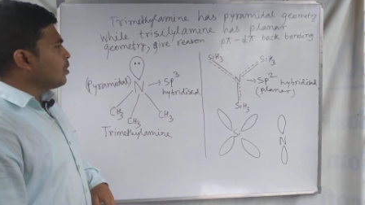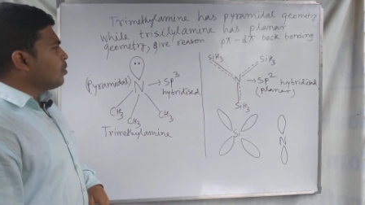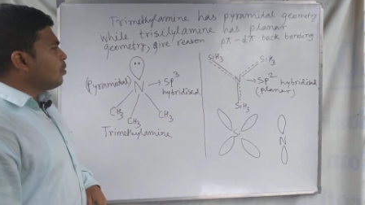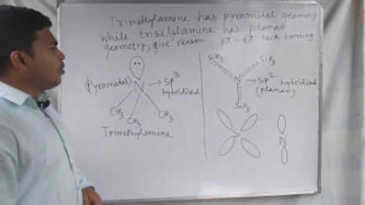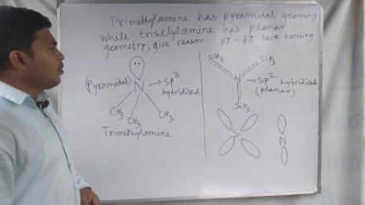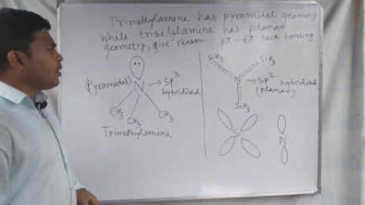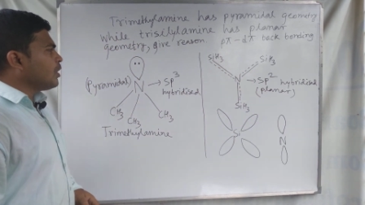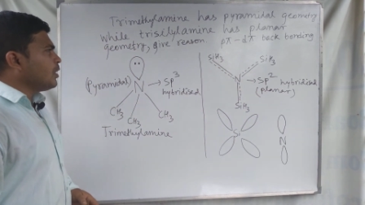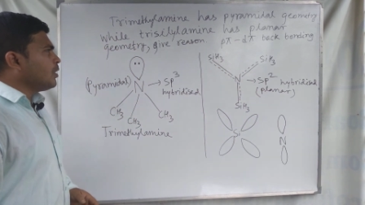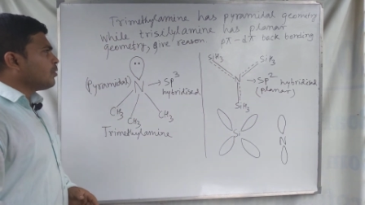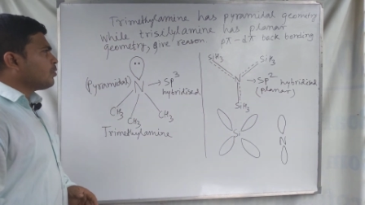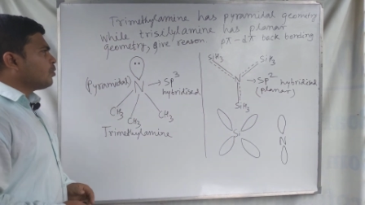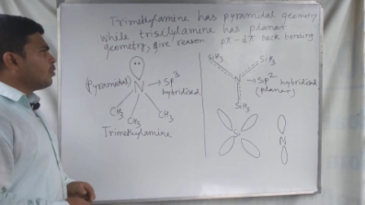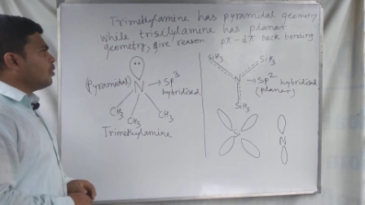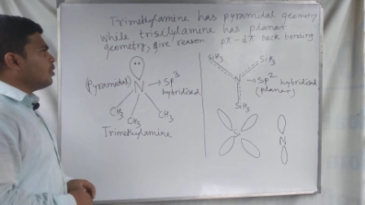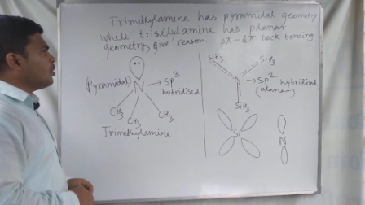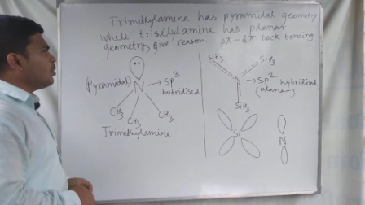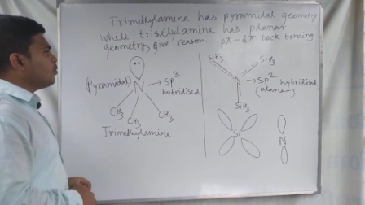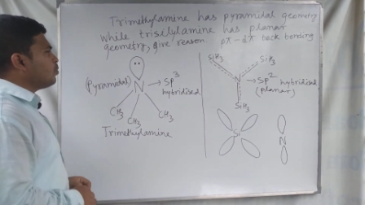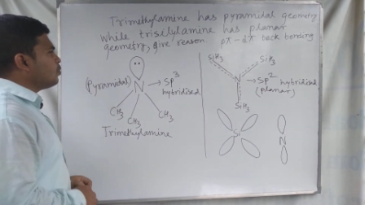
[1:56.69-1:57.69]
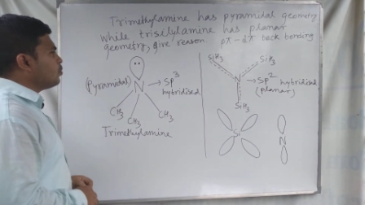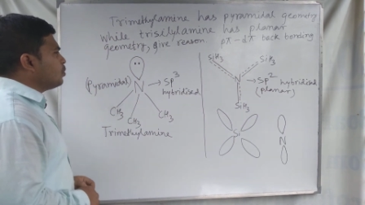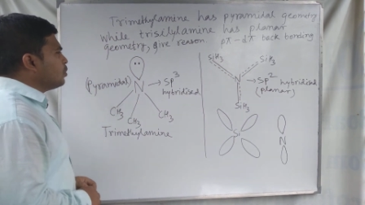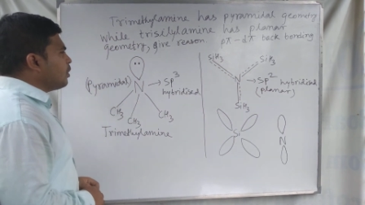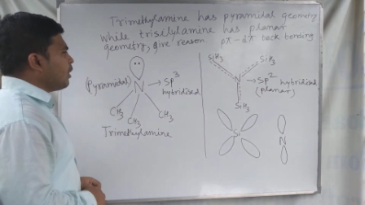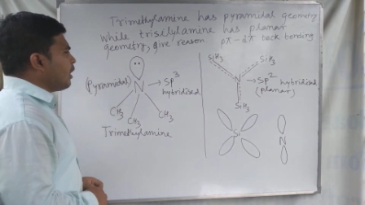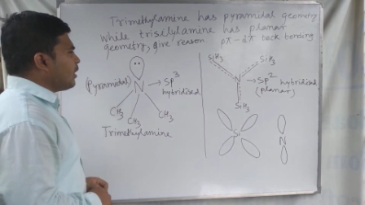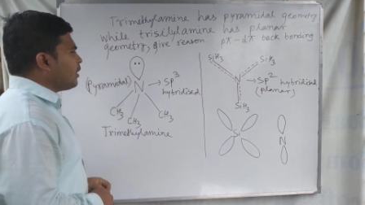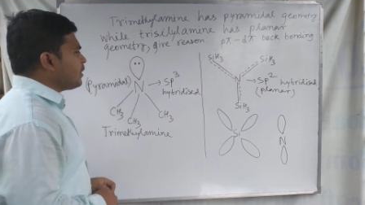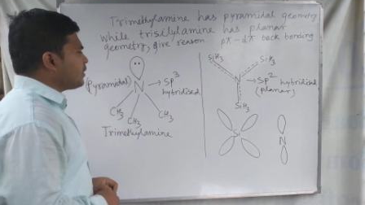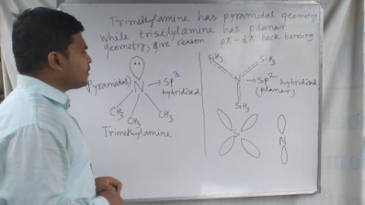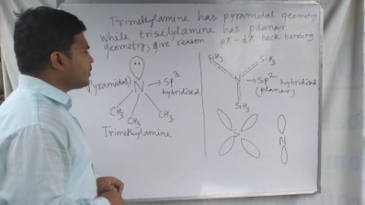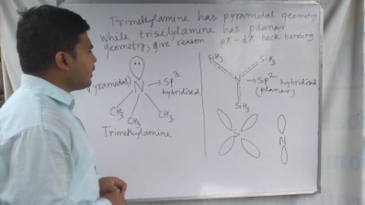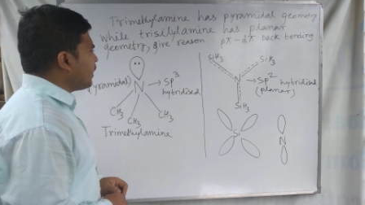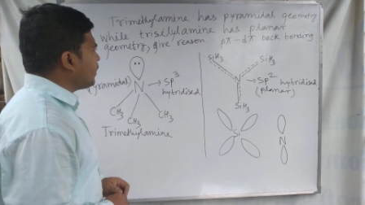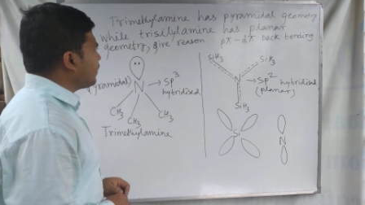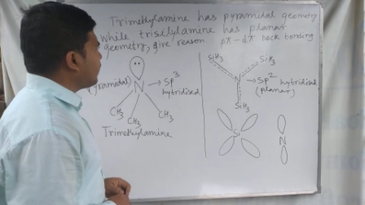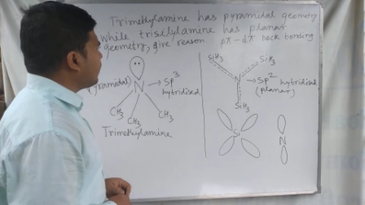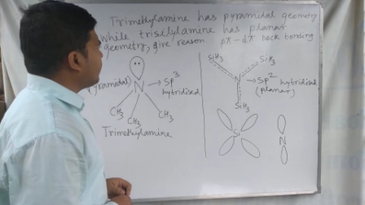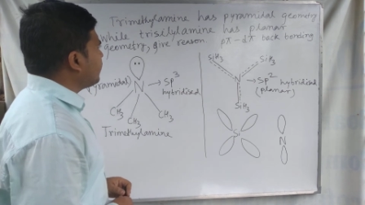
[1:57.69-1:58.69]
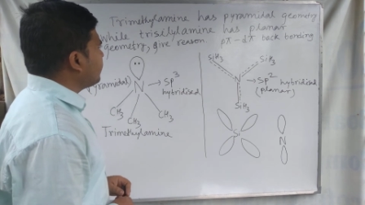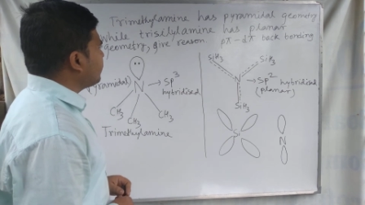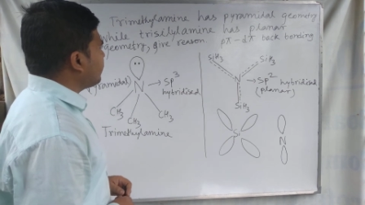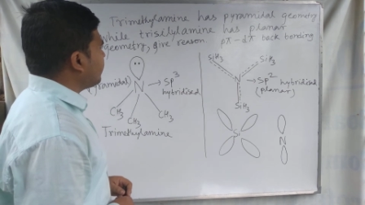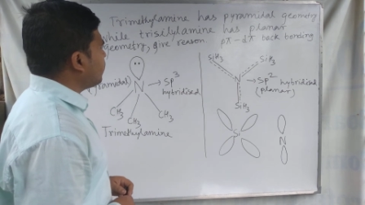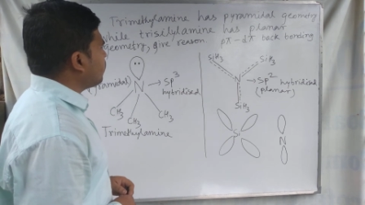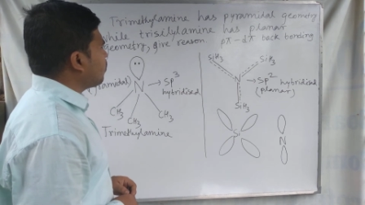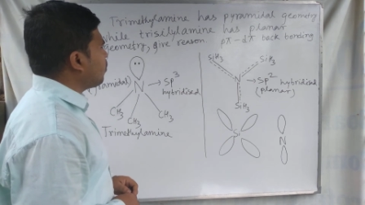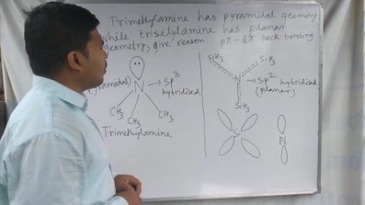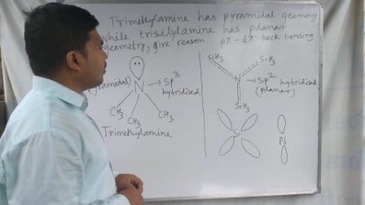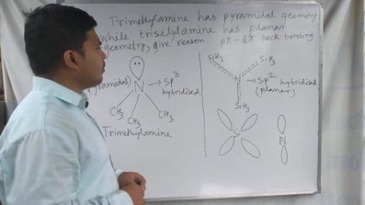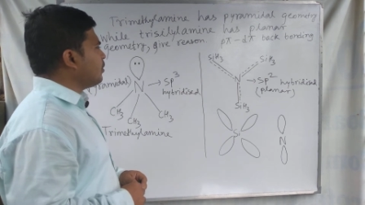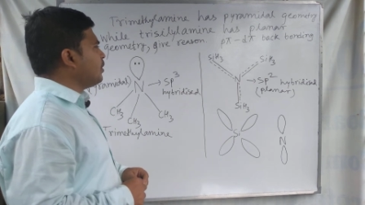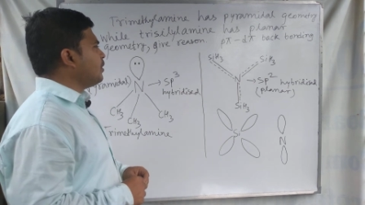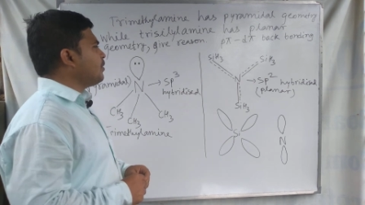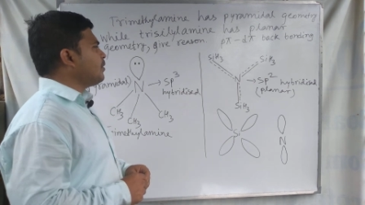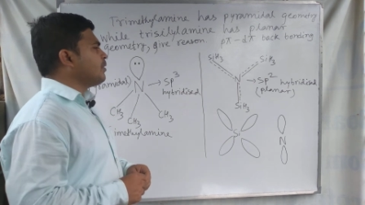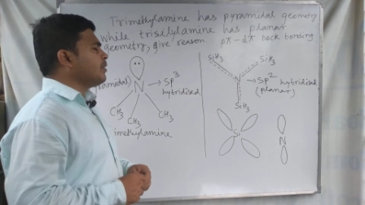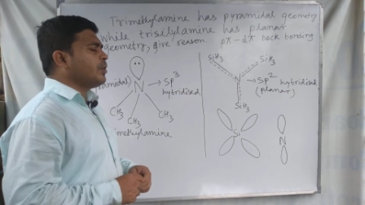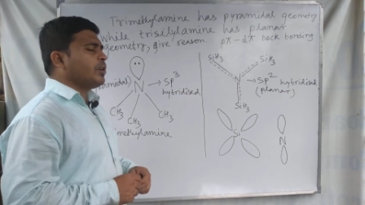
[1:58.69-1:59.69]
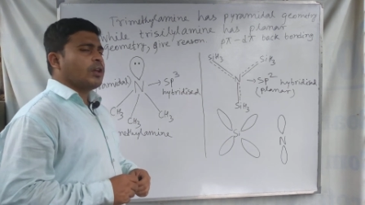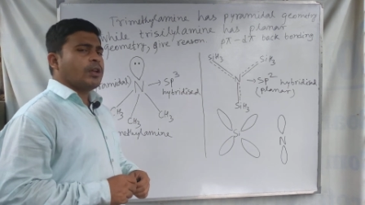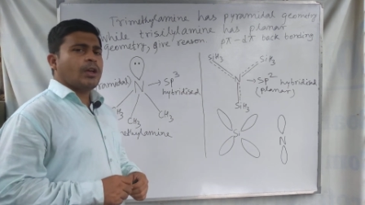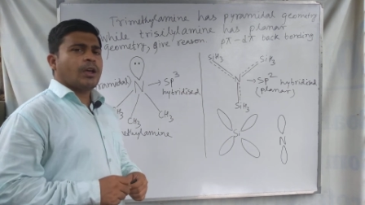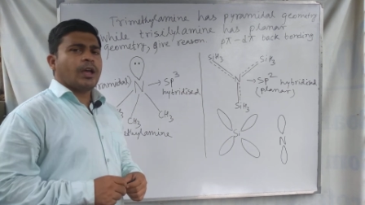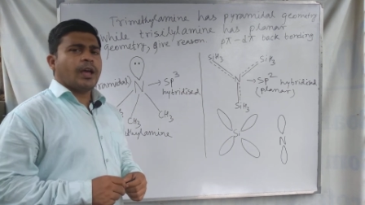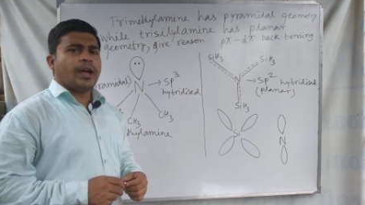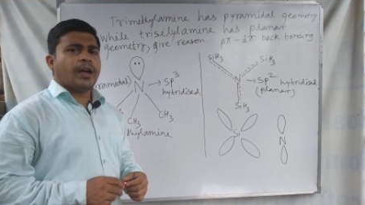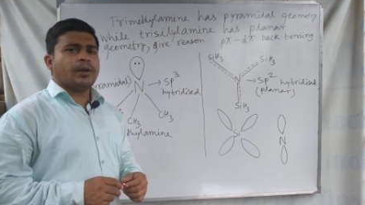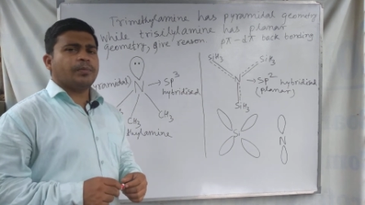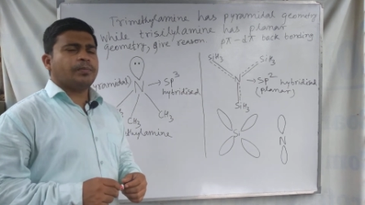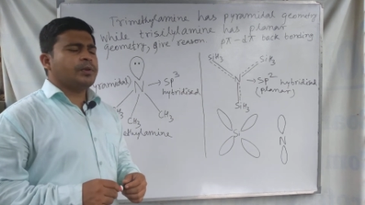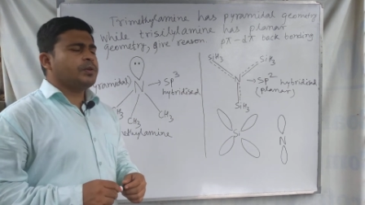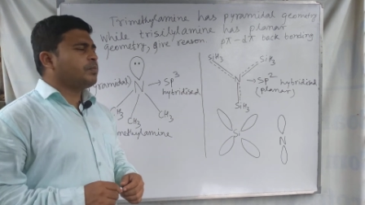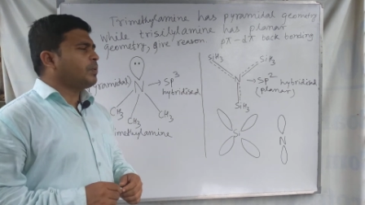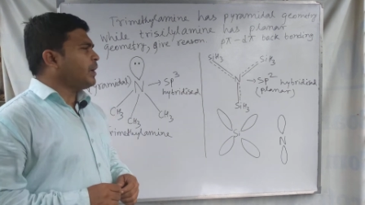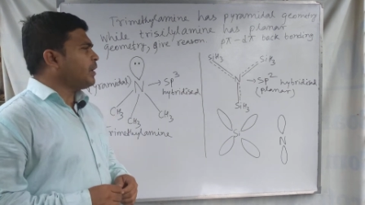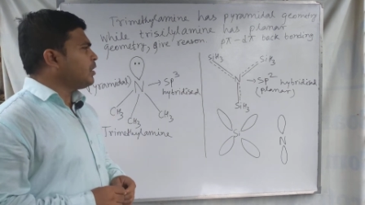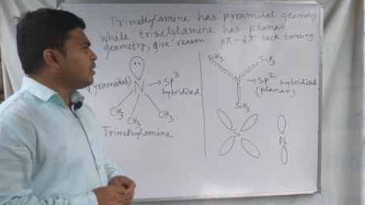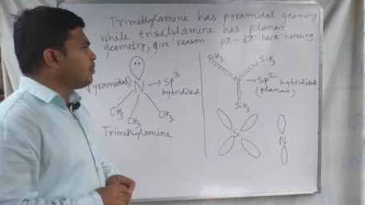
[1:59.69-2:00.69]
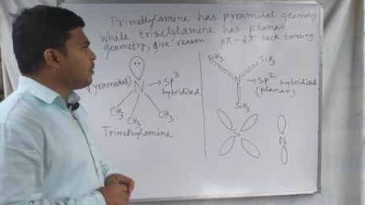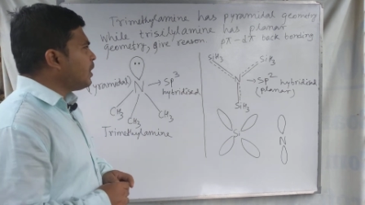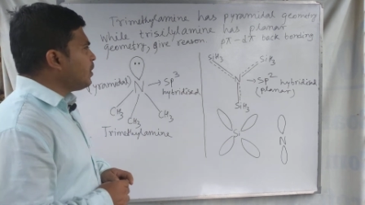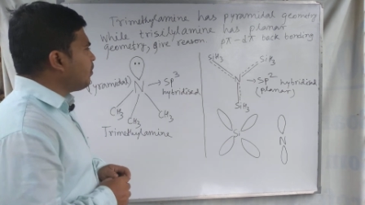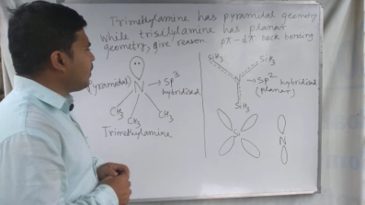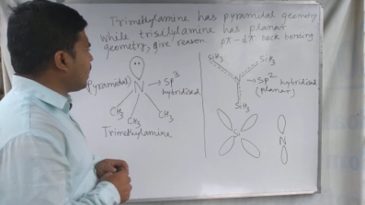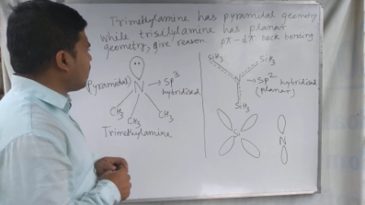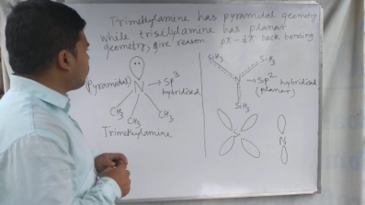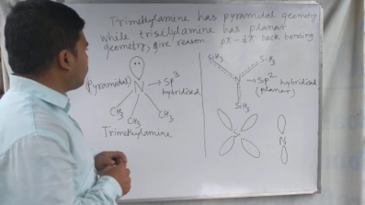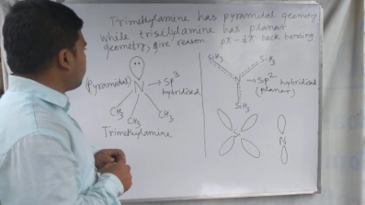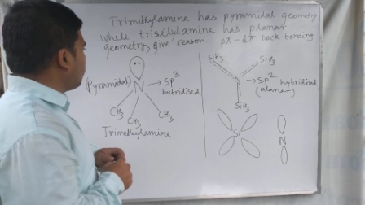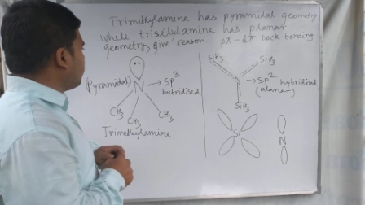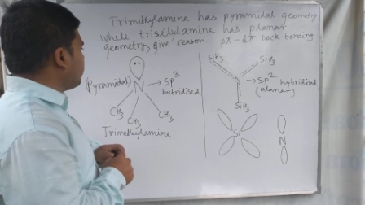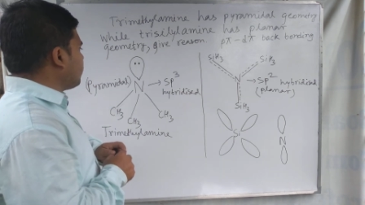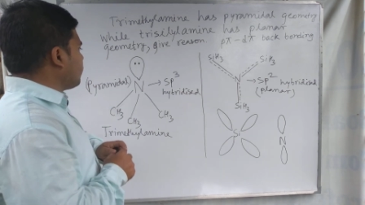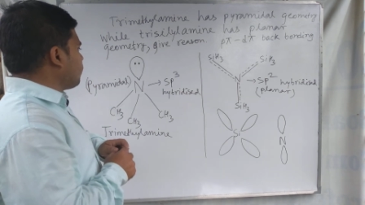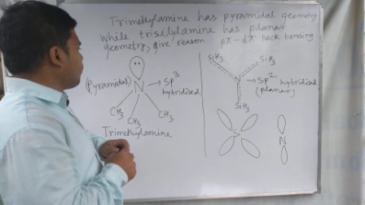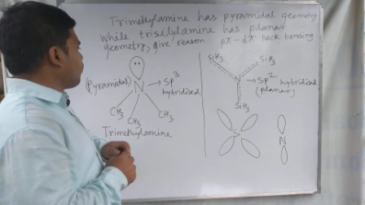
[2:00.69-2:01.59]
Okay, so we understand the reason for this and pp back bonding.